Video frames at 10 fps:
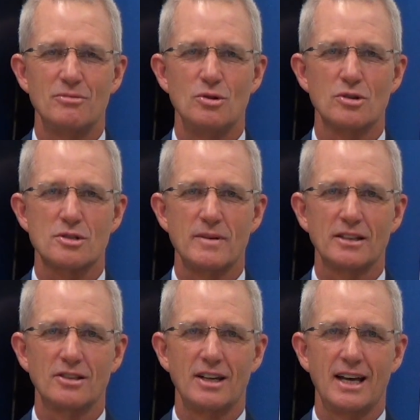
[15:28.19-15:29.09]
You are
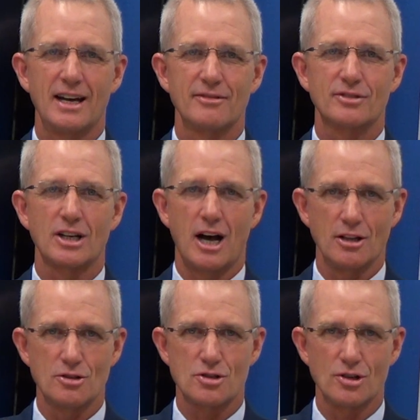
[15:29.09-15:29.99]
expected to have
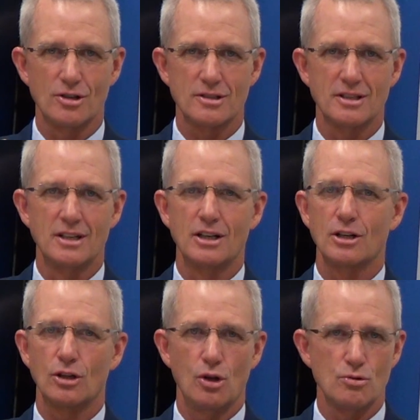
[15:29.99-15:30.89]
collared shirt,
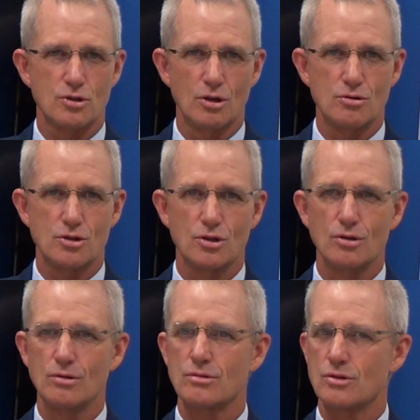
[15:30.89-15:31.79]
closed-toed
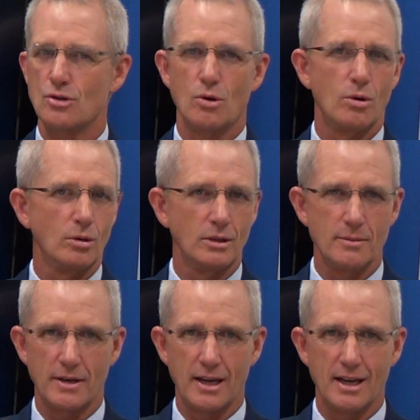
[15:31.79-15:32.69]
shoes, no holey
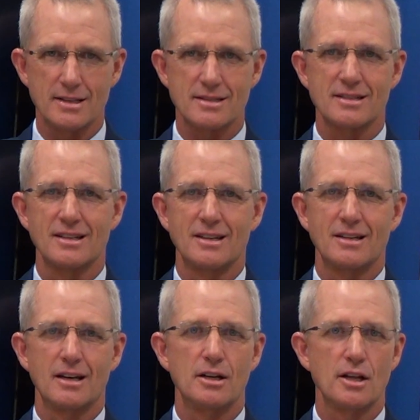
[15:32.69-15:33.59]
pants,
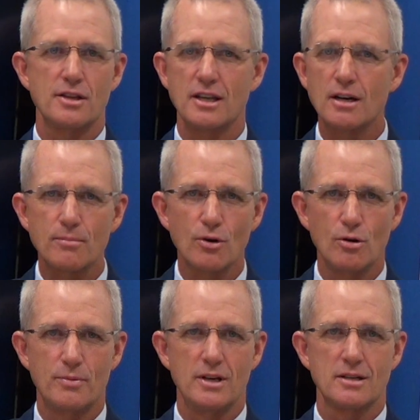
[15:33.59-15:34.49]
nothing
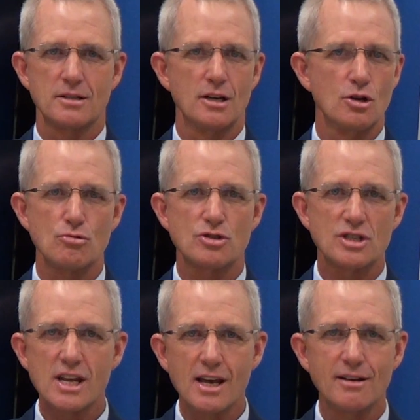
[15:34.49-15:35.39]
inappropriate, no
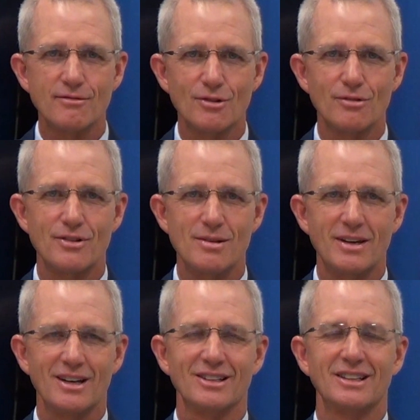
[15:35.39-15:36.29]
skin for
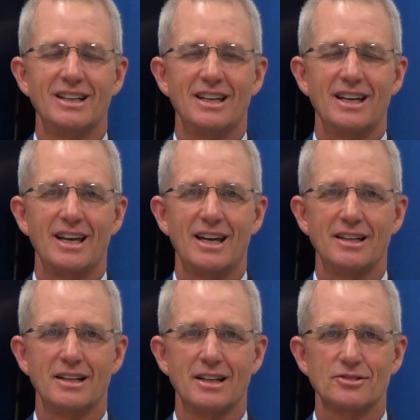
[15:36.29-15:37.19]
female,
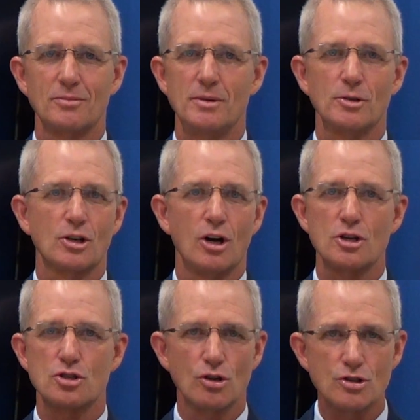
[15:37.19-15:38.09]
and some people call
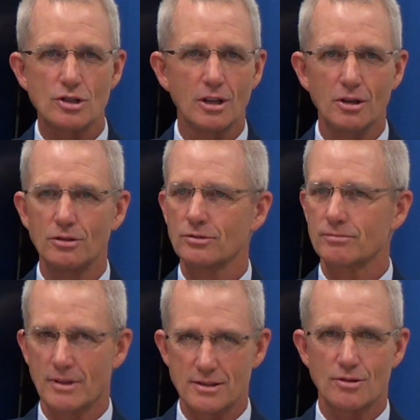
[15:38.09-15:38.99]
it church clothes.
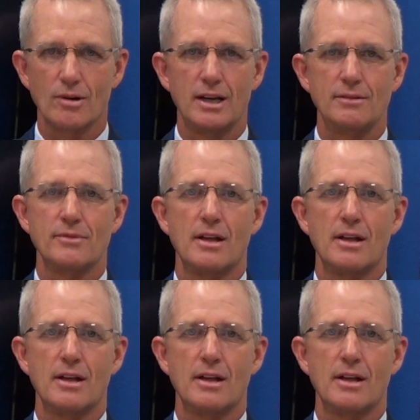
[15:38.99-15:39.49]
That's great.